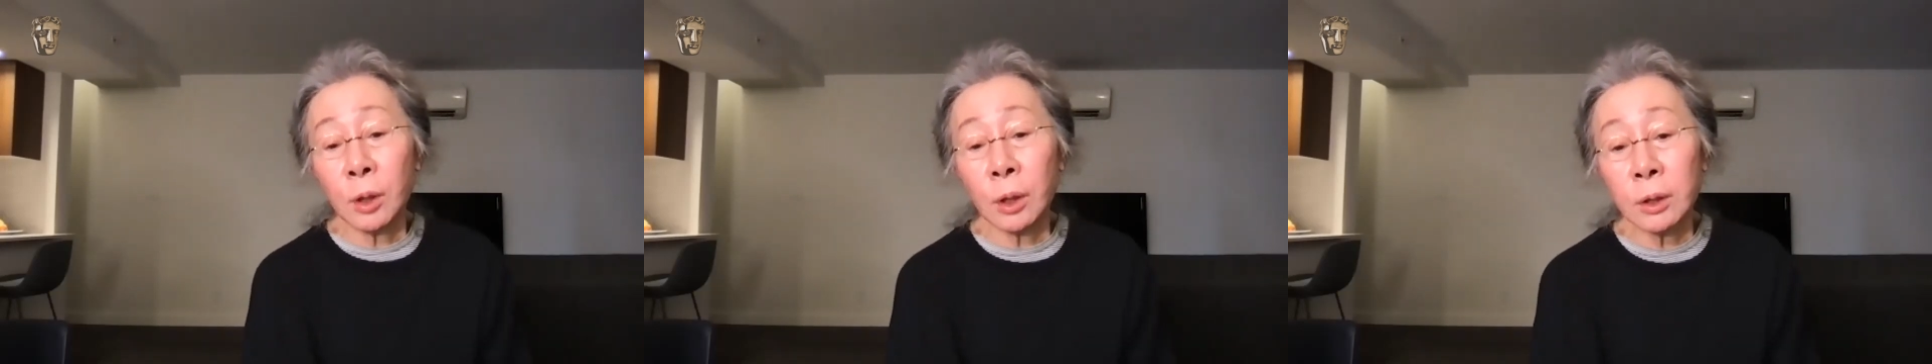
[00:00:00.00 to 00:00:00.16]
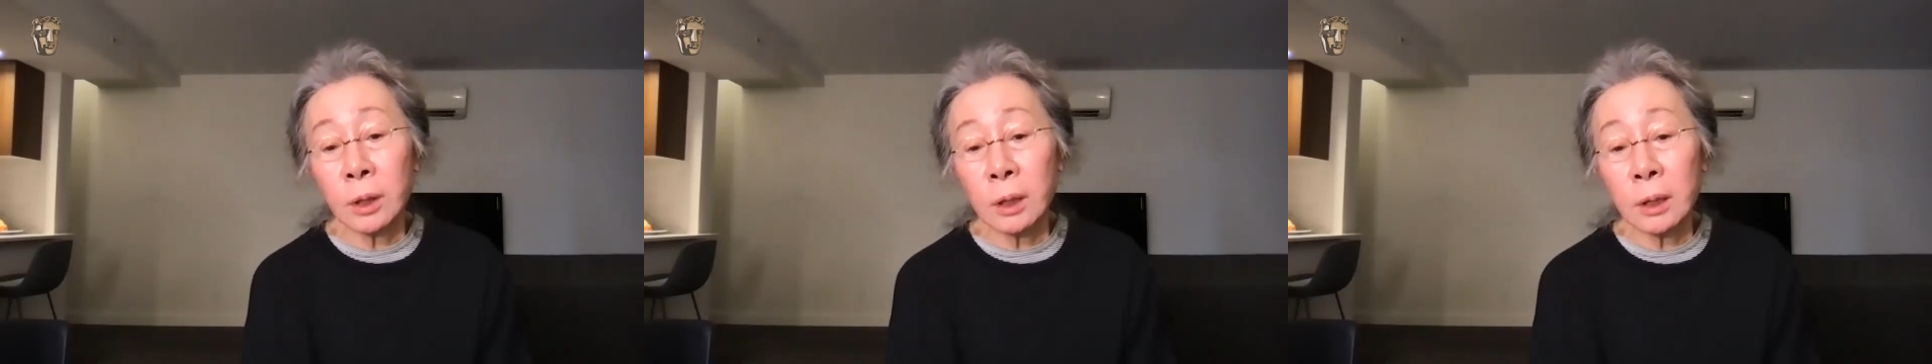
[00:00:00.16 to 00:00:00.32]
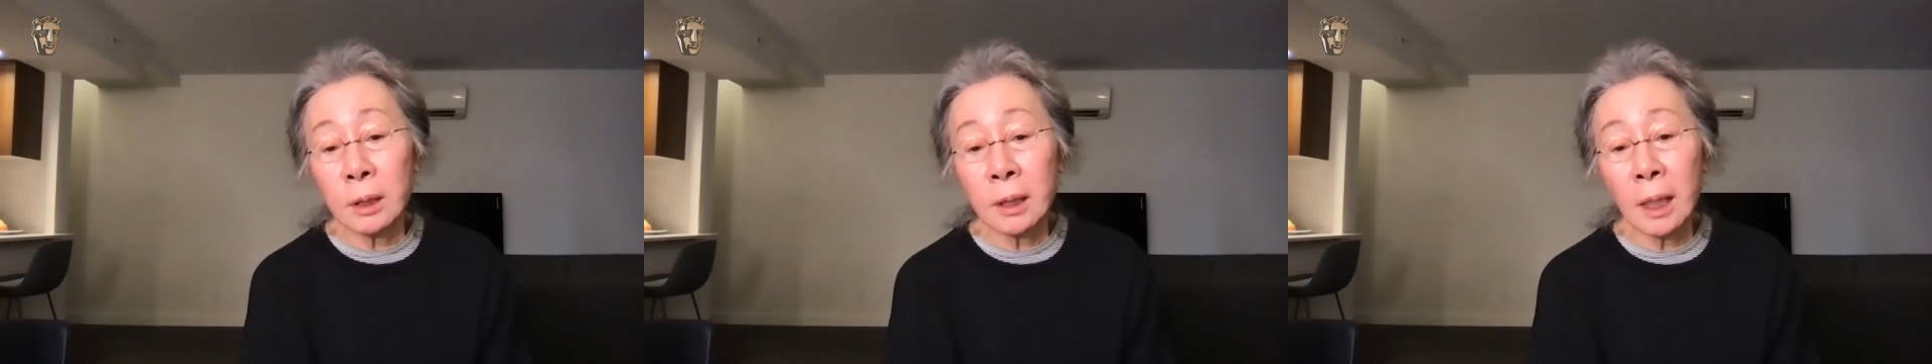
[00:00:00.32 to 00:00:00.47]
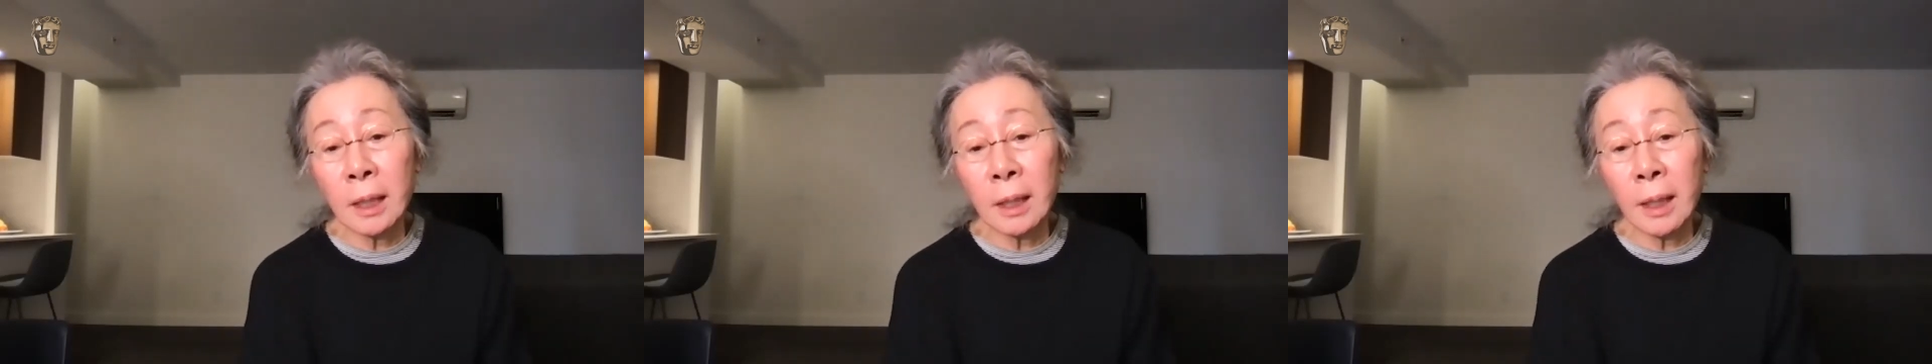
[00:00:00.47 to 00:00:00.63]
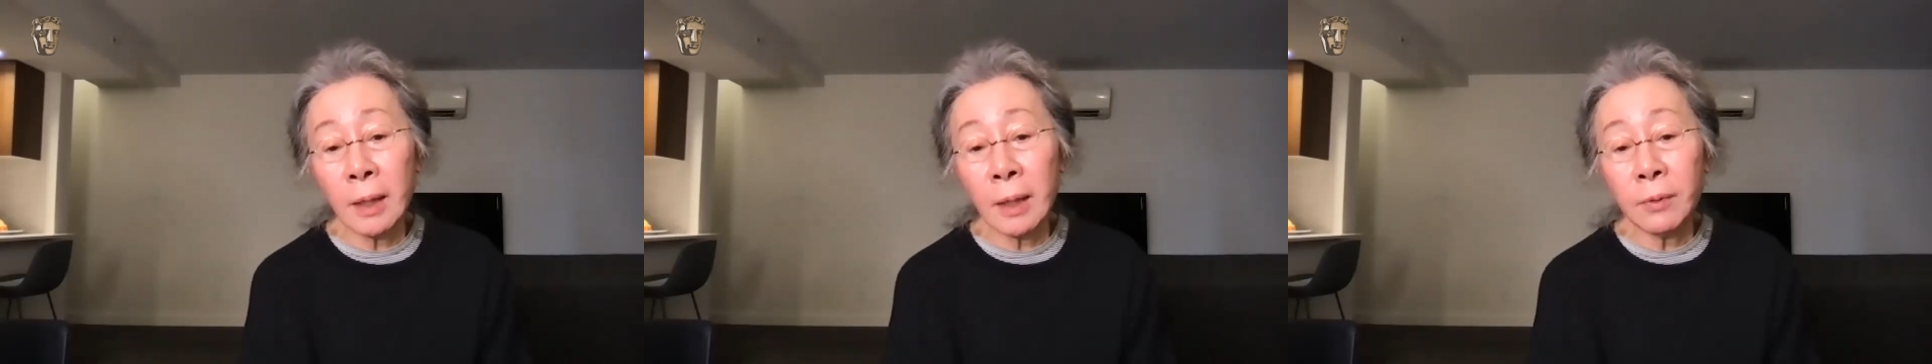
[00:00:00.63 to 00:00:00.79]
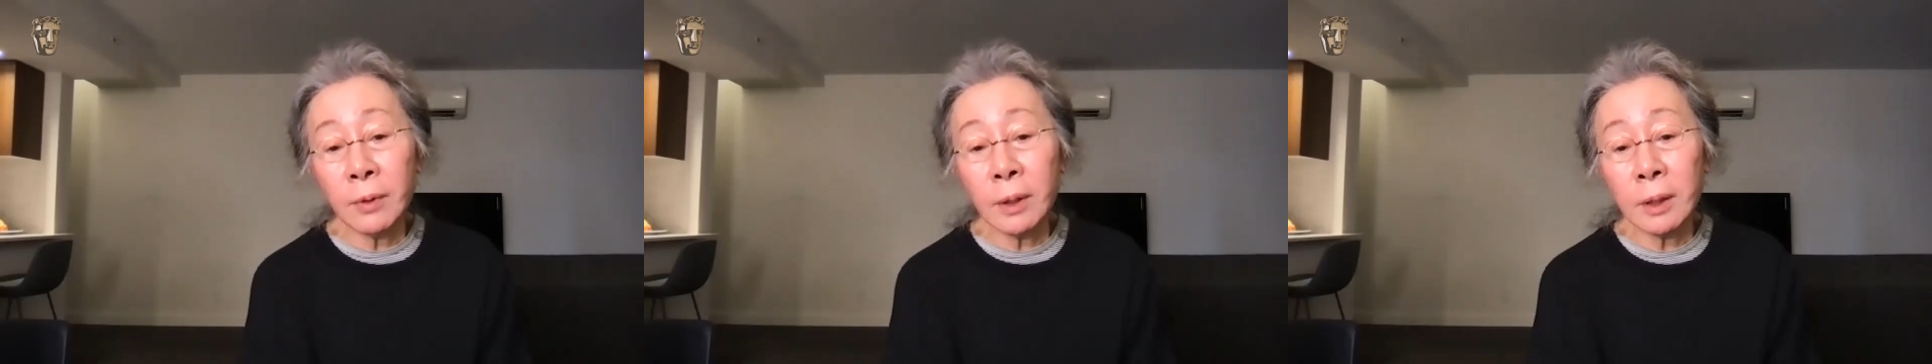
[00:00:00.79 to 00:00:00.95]
understand
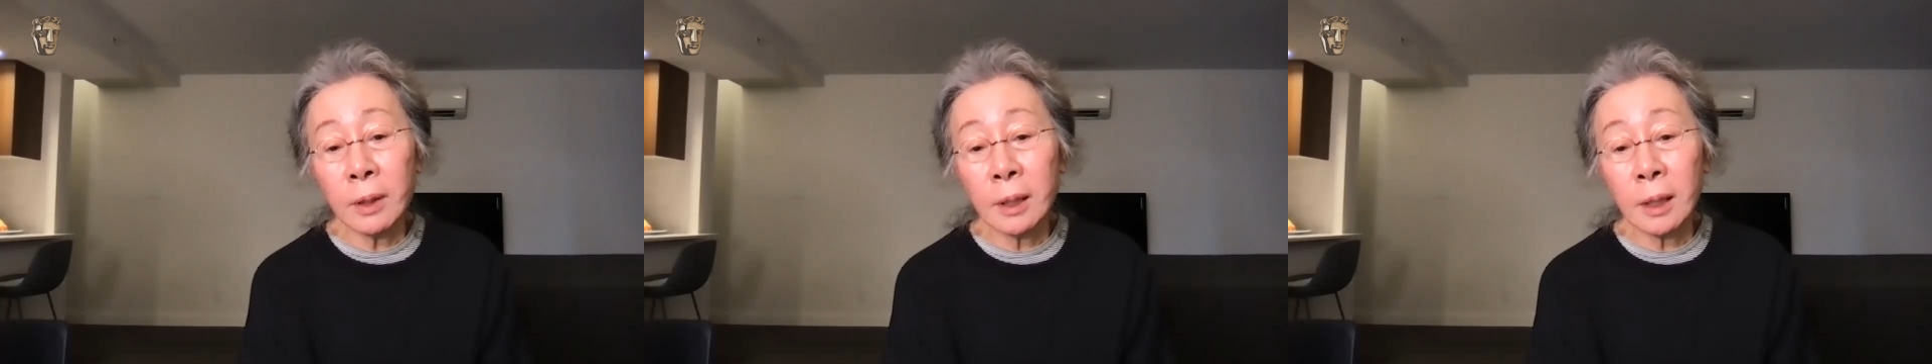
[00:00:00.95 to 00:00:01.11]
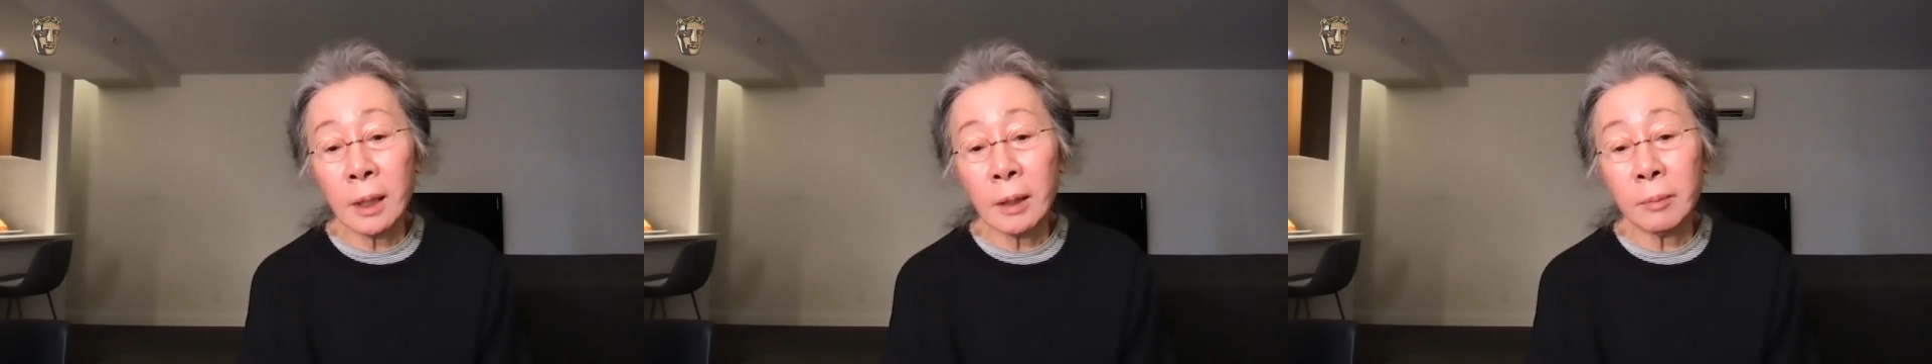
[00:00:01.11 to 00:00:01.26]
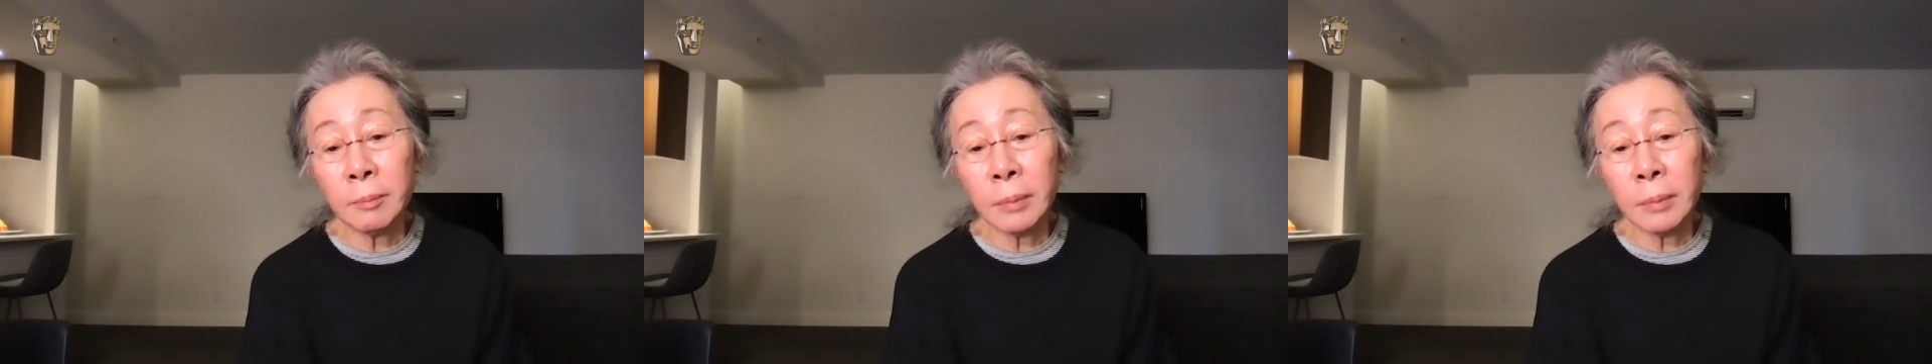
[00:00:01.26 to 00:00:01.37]
everything,